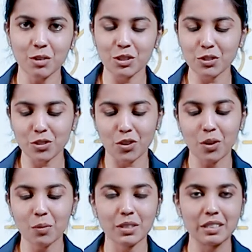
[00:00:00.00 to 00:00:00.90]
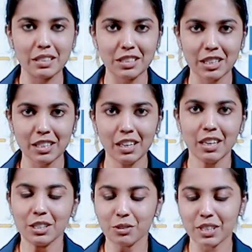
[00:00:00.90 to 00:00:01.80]
what you saw was initially
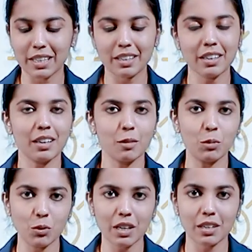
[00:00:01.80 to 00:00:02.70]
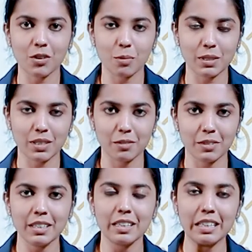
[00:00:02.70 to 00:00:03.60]
you taking a blue color copper
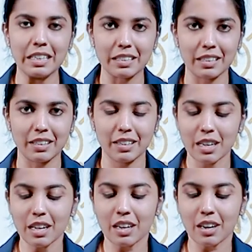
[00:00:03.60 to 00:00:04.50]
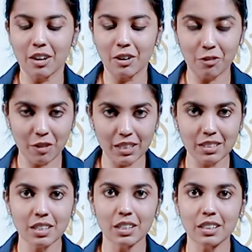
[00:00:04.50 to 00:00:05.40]
sulfate and heating it.
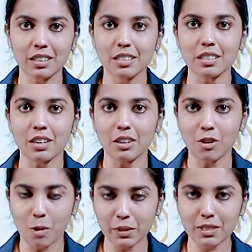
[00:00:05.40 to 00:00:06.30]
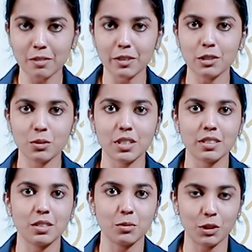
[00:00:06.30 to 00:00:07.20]
Once this copper sulfate loses
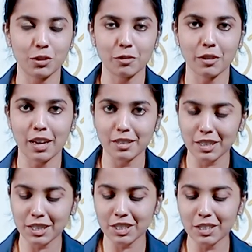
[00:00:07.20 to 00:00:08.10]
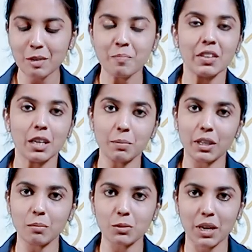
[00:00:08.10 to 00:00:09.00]
its water of hydration, it
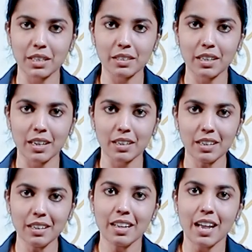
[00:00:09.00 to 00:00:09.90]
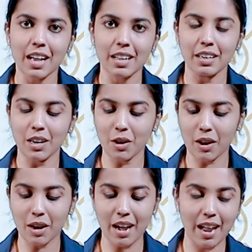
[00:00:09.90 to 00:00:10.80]
becomes white in color, and
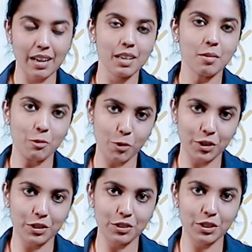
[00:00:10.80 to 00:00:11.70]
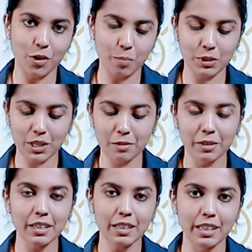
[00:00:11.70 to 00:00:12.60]
adding water to the copper
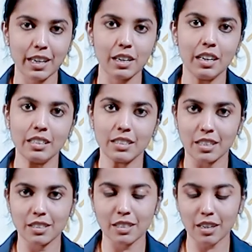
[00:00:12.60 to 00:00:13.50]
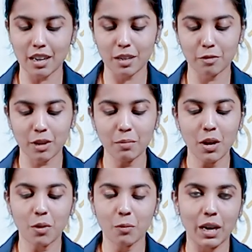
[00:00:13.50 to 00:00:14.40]
sulfate again changes the color from
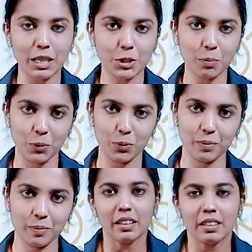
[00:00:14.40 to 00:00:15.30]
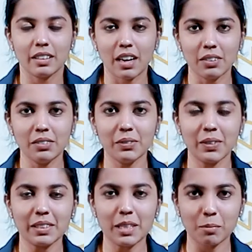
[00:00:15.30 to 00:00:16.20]
white to blue. Now we
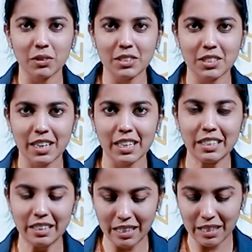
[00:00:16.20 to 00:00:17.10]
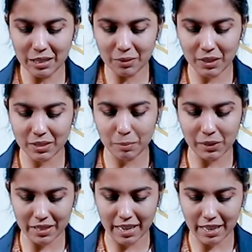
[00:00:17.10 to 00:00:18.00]
will demonstrate
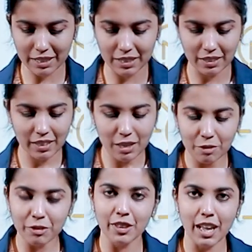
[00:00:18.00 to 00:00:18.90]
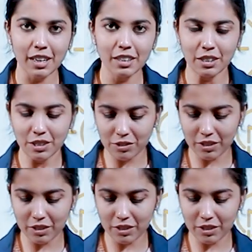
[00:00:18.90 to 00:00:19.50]
irreversible reaction. For that, you